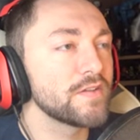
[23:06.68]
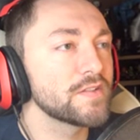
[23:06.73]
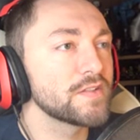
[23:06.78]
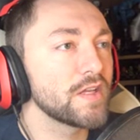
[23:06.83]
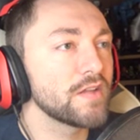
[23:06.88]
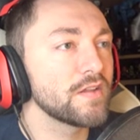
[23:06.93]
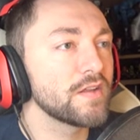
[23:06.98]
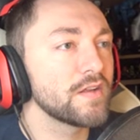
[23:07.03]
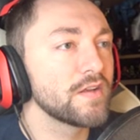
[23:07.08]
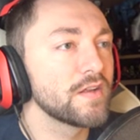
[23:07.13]
each
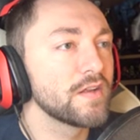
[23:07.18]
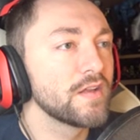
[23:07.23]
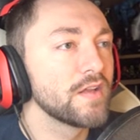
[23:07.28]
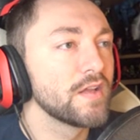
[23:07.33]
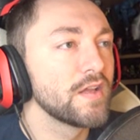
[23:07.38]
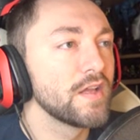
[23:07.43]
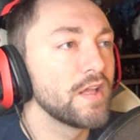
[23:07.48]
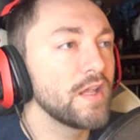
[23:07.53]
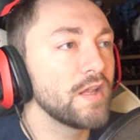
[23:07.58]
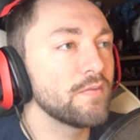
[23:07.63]
other.
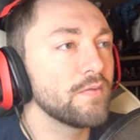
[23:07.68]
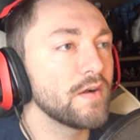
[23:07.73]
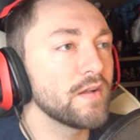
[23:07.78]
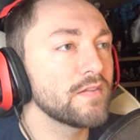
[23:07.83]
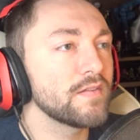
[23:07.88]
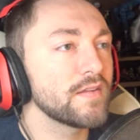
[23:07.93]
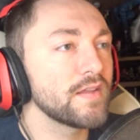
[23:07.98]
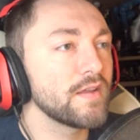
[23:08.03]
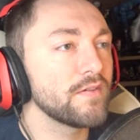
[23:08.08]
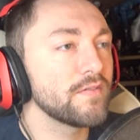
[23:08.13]
He
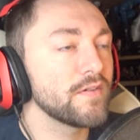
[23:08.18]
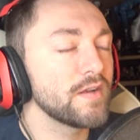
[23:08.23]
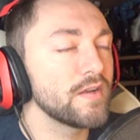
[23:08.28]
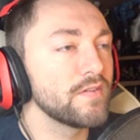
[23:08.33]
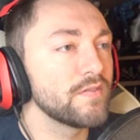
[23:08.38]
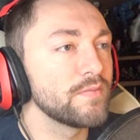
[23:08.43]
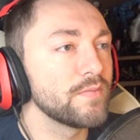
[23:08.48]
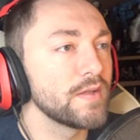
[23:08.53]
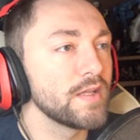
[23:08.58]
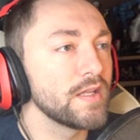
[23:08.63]
wants to get rid
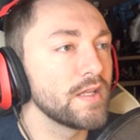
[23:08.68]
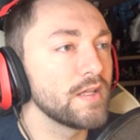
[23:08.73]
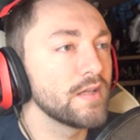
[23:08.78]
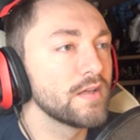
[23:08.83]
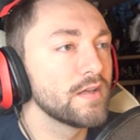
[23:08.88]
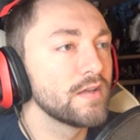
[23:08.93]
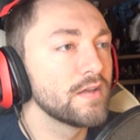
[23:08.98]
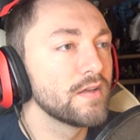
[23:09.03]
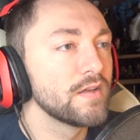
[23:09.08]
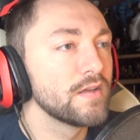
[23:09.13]
of me.
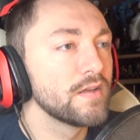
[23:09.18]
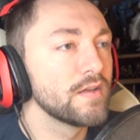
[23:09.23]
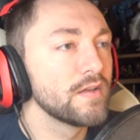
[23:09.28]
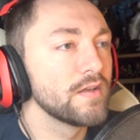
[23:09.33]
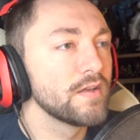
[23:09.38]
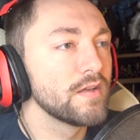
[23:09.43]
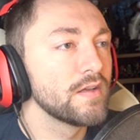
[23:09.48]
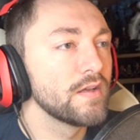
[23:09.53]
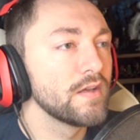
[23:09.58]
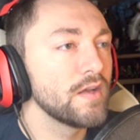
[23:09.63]

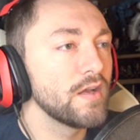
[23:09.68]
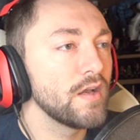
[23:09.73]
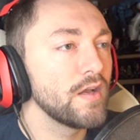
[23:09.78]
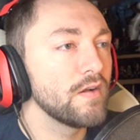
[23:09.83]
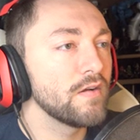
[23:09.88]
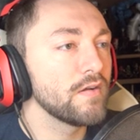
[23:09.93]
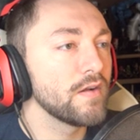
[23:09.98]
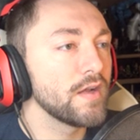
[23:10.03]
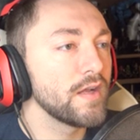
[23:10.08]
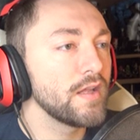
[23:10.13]

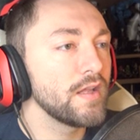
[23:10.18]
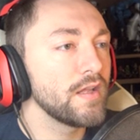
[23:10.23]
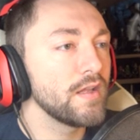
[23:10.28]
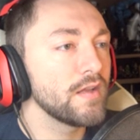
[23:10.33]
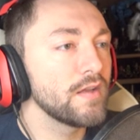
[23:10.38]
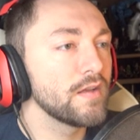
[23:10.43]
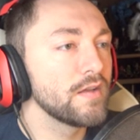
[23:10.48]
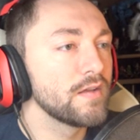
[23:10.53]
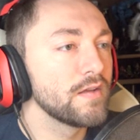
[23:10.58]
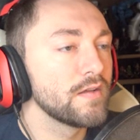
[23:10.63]
All
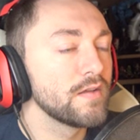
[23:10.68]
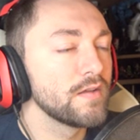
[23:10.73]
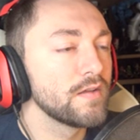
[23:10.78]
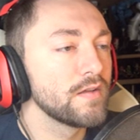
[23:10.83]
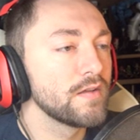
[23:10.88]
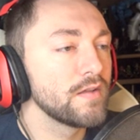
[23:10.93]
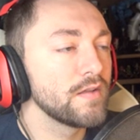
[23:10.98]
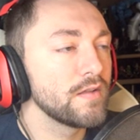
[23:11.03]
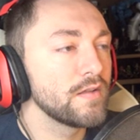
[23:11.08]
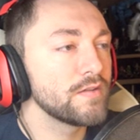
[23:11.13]
right.
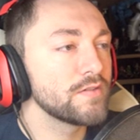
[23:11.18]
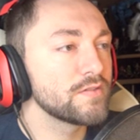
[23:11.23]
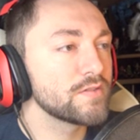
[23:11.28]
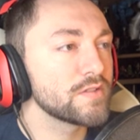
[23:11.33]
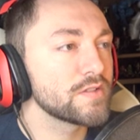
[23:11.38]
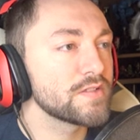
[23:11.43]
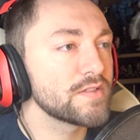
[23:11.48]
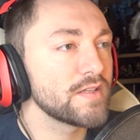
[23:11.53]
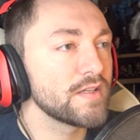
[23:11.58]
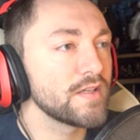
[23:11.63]

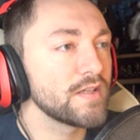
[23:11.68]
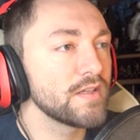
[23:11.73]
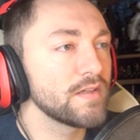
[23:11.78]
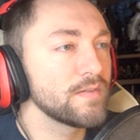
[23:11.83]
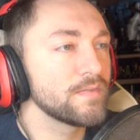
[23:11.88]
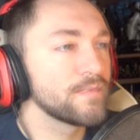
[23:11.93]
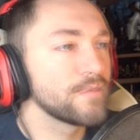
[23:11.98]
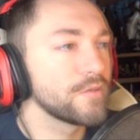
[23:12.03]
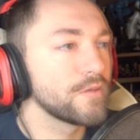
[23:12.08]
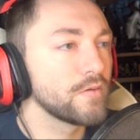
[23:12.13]

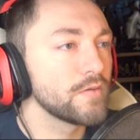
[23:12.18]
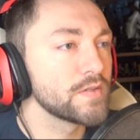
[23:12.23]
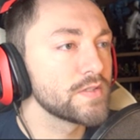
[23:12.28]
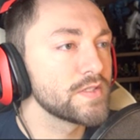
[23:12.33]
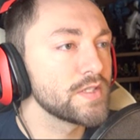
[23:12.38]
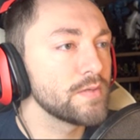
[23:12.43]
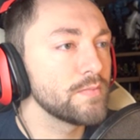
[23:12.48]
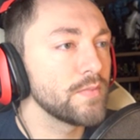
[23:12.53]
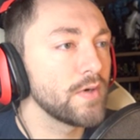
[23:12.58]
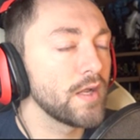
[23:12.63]
Interesting. We're going
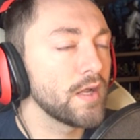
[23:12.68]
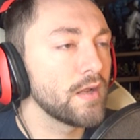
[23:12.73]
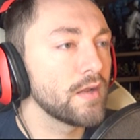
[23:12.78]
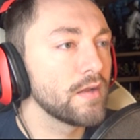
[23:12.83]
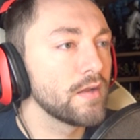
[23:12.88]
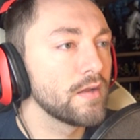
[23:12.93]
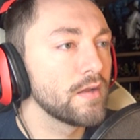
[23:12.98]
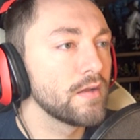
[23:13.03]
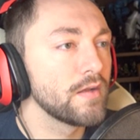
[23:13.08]
somewhere.